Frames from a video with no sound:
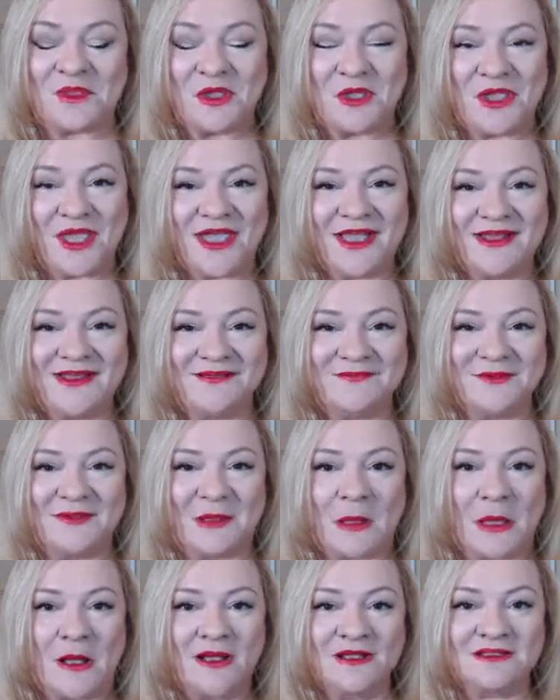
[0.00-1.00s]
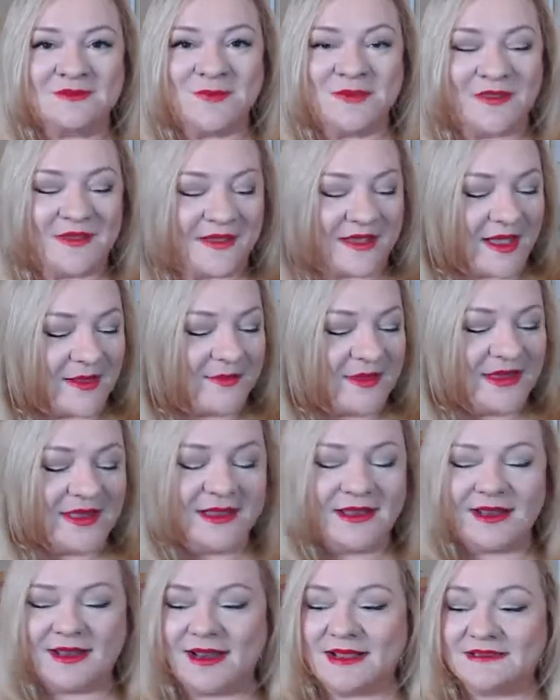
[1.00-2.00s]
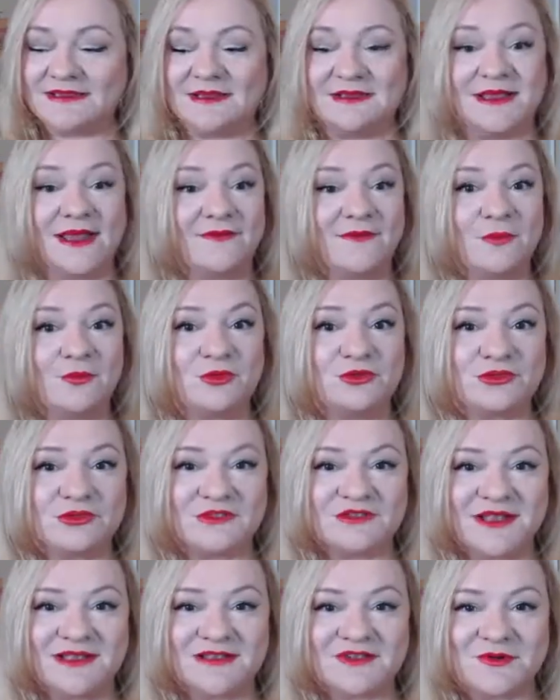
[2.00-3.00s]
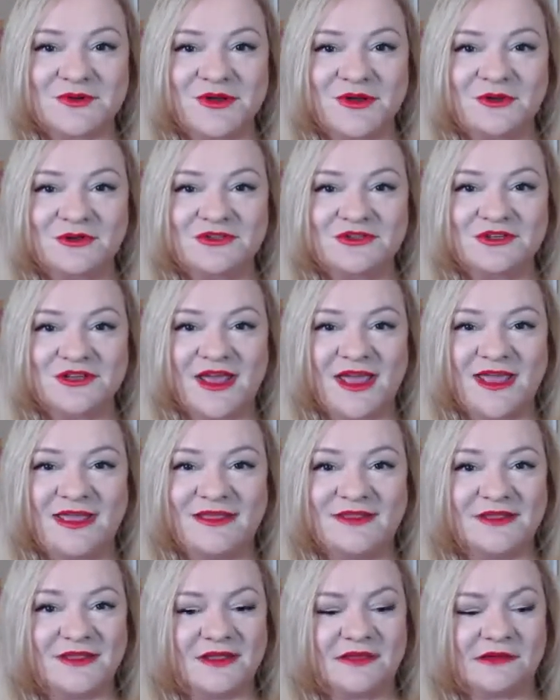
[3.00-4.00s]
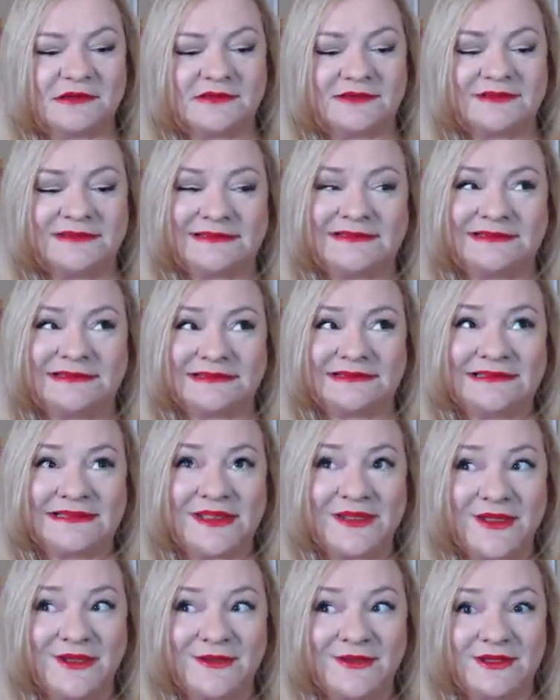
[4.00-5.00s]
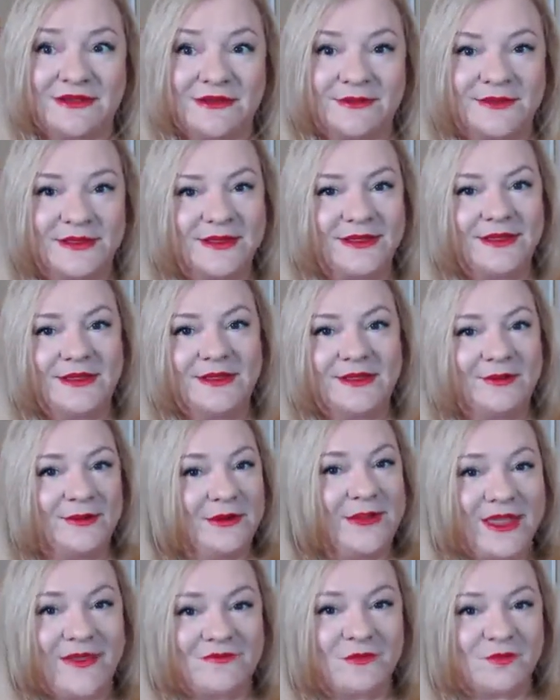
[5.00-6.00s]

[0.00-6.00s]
And clients, when they come in and I said, have you put your sunscreen on today? They go, no. I go, well, you haven't